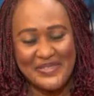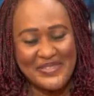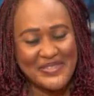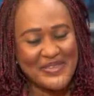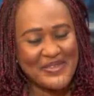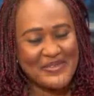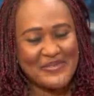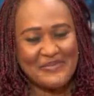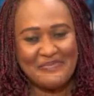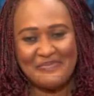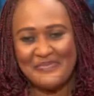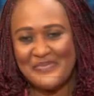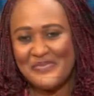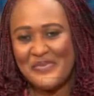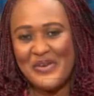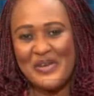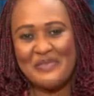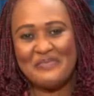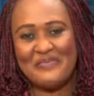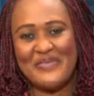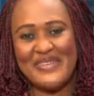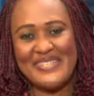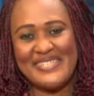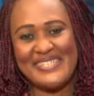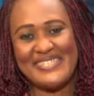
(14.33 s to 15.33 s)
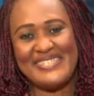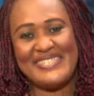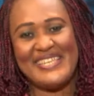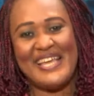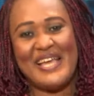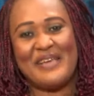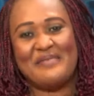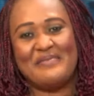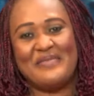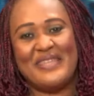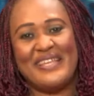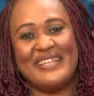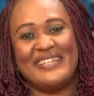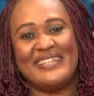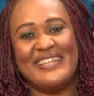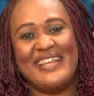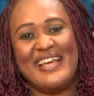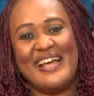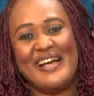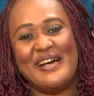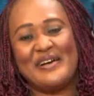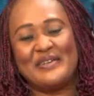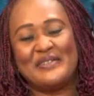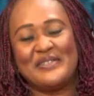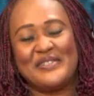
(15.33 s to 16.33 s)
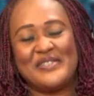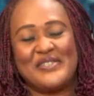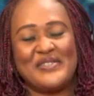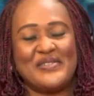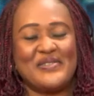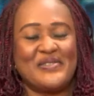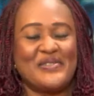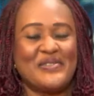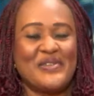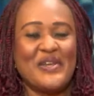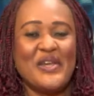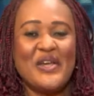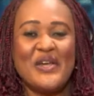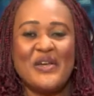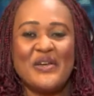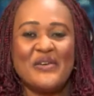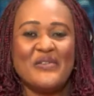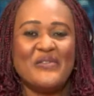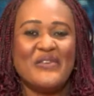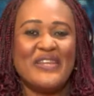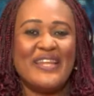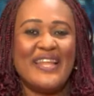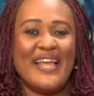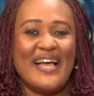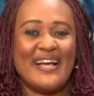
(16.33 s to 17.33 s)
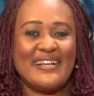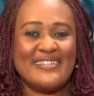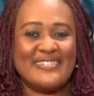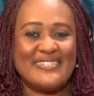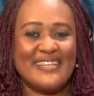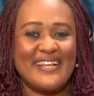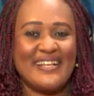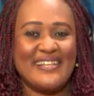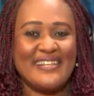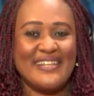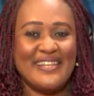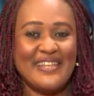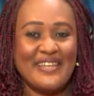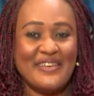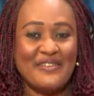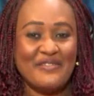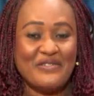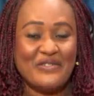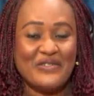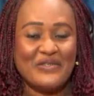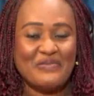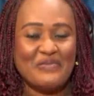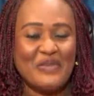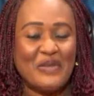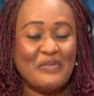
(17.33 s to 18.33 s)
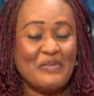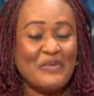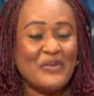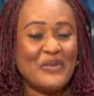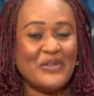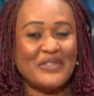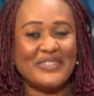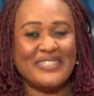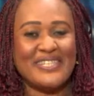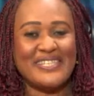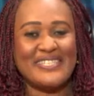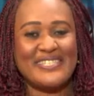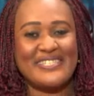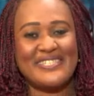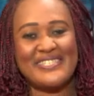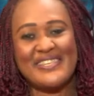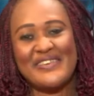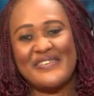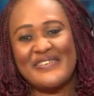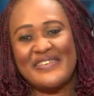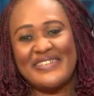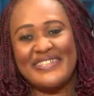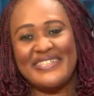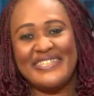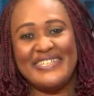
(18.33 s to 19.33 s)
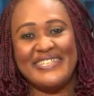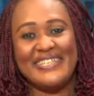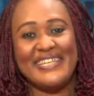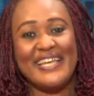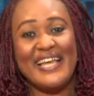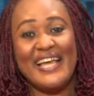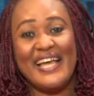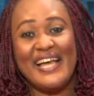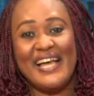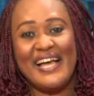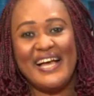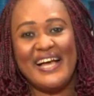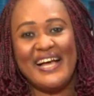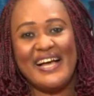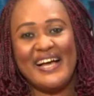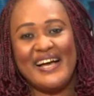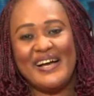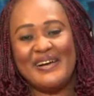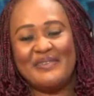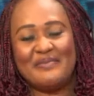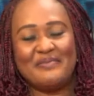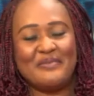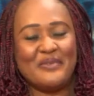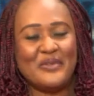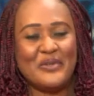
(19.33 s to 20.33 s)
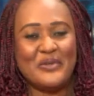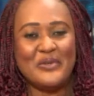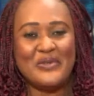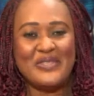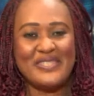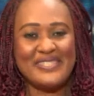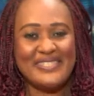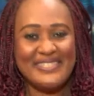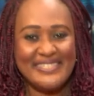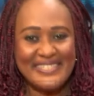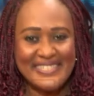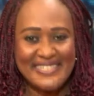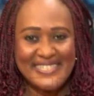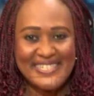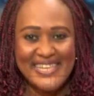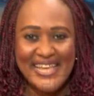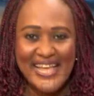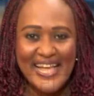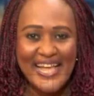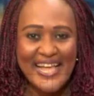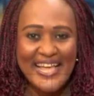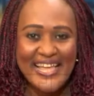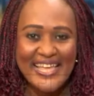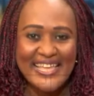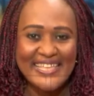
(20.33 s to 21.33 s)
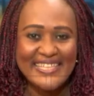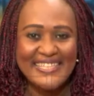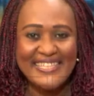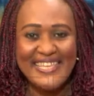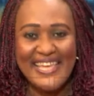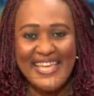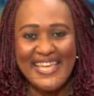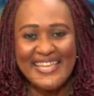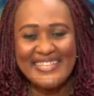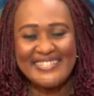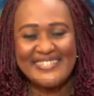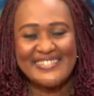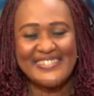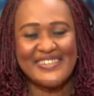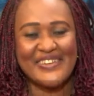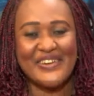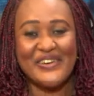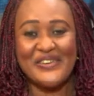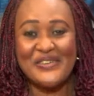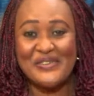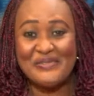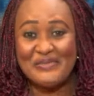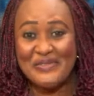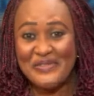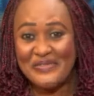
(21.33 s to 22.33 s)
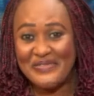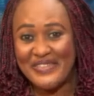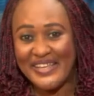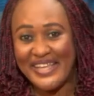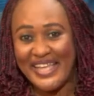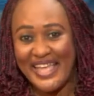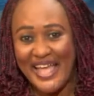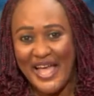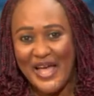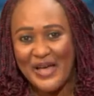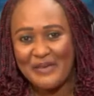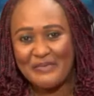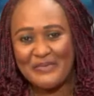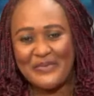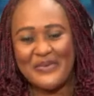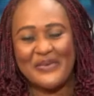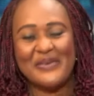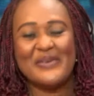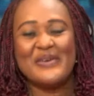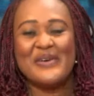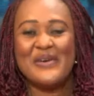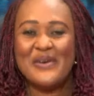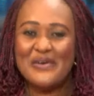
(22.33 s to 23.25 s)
So what better time than now to relax our nerves, maybe not necessarily uh, loosen the tie yet or remove the cap,